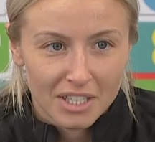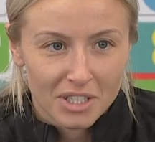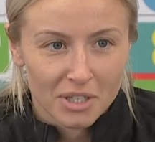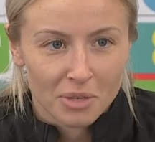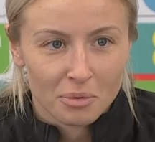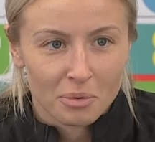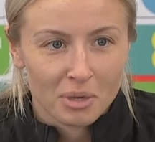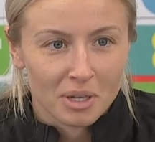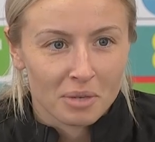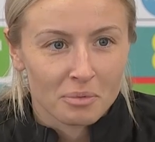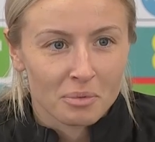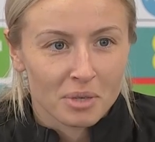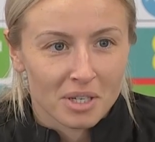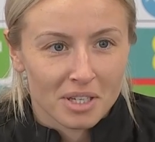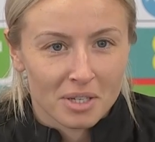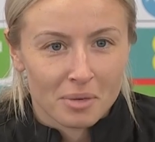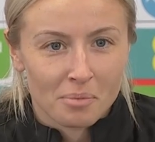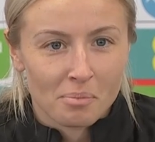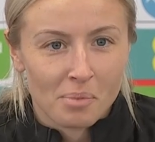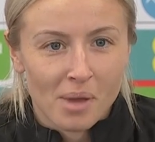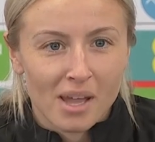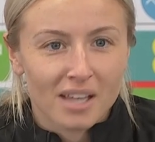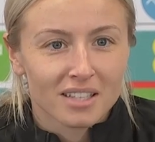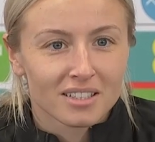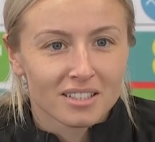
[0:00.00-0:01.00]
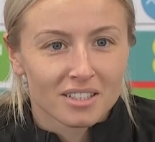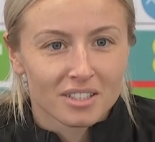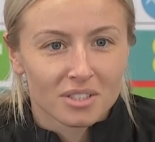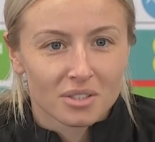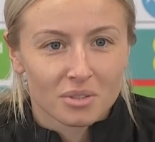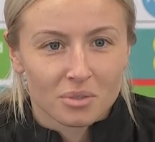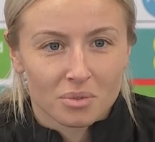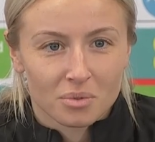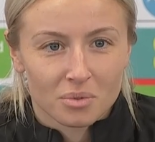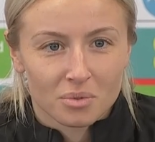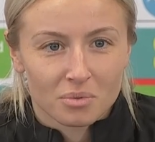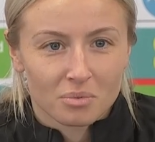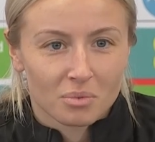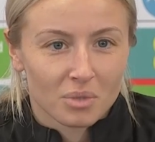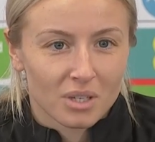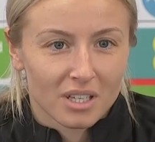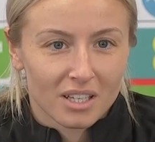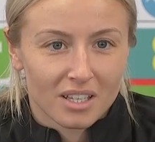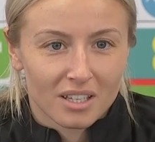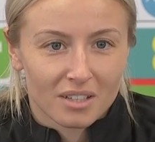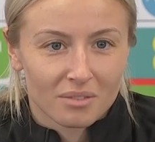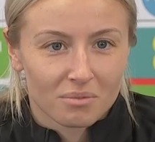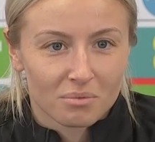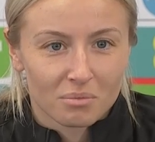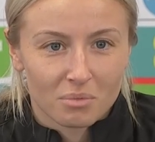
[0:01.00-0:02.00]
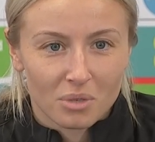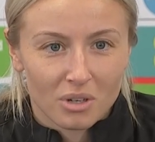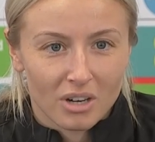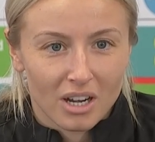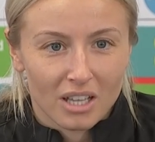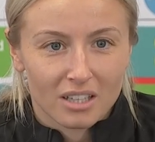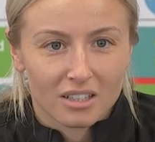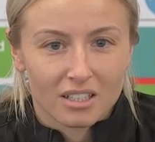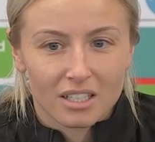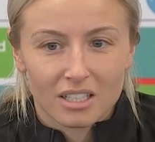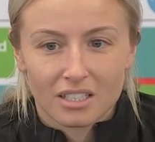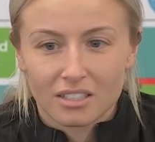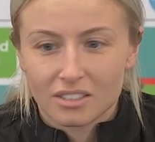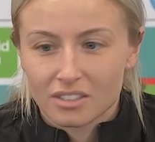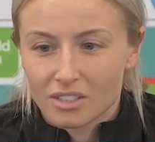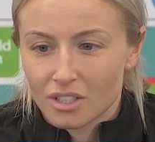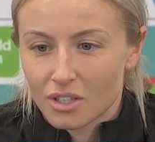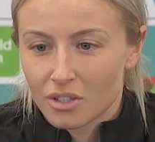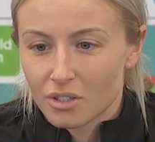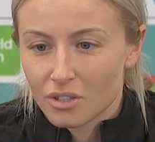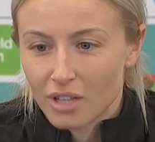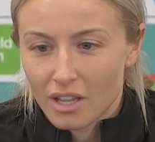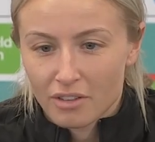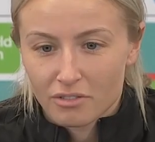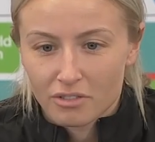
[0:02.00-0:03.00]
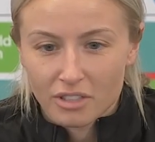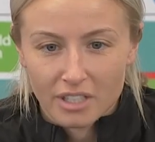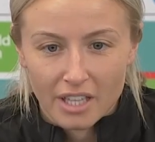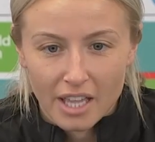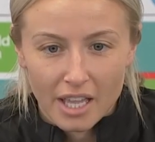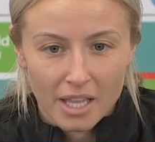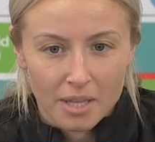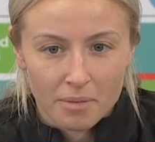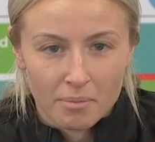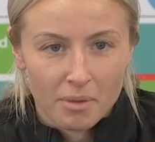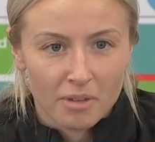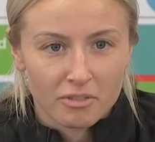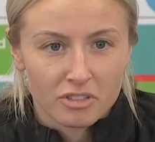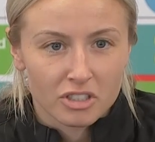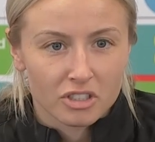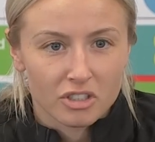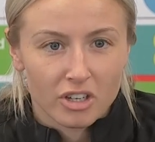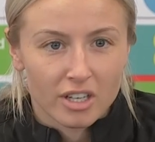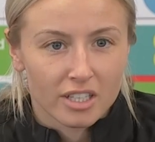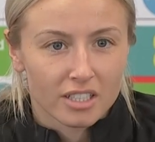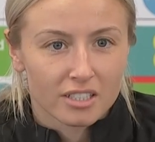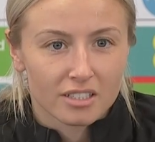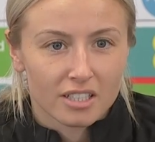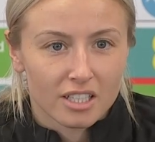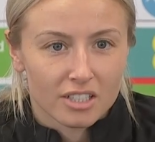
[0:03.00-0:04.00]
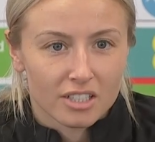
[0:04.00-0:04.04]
we're competitors, we're athletes, so every game, every training